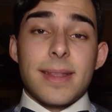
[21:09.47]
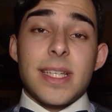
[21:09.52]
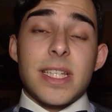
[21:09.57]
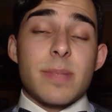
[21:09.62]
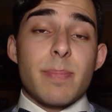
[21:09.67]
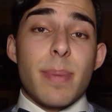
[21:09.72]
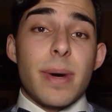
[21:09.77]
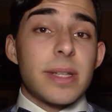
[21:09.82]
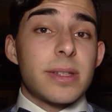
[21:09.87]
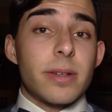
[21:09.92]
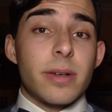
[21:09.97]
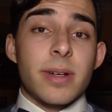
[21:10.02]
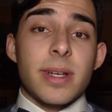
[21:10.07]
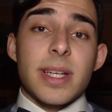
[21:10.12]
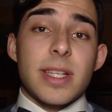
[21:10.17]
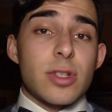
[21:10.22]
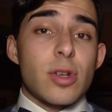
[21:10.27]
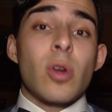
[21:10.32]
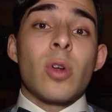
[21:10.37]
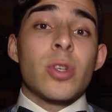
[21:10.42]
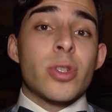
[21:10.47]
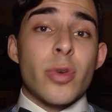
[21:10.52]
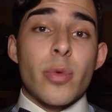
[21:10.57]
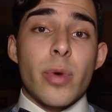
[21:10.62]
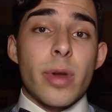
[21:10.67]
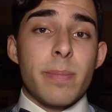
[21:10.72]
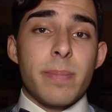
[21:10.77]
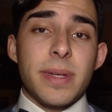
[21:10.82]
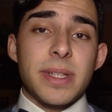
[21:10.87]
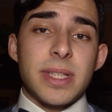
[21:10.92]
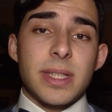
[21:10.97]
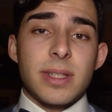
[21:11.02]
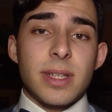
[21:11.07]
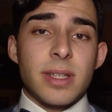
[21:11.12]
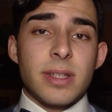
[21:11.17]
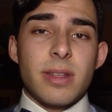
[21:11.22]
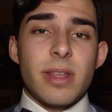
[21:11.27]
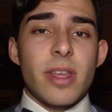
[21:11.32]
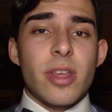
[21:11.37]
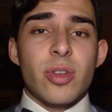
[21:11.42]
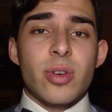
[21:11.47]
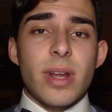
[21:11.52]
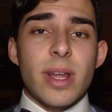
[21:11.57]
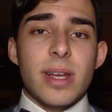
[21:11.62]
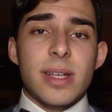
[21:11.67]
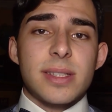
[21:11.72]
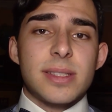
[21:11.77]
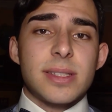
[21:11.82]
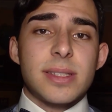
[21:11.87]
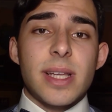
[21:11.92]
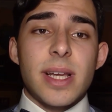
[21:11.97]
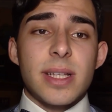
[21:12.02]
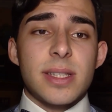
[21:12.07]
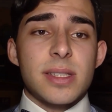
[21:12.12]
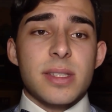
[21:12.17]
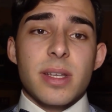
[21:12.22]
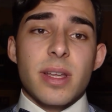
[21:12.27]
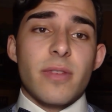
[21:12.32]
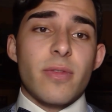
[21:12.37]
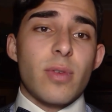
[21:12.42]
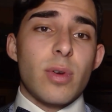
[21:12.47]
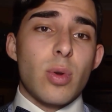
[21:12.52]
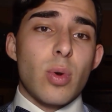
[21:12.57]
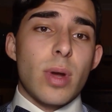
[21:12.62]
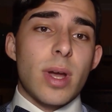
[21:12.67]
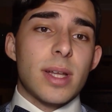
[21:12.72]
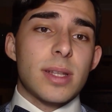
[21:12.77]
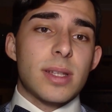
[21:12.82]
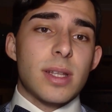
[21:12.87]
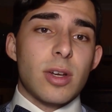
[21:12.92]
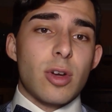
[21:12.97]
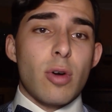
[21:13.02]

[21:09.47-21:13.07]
This pattern is also repeated in the United States if we look at the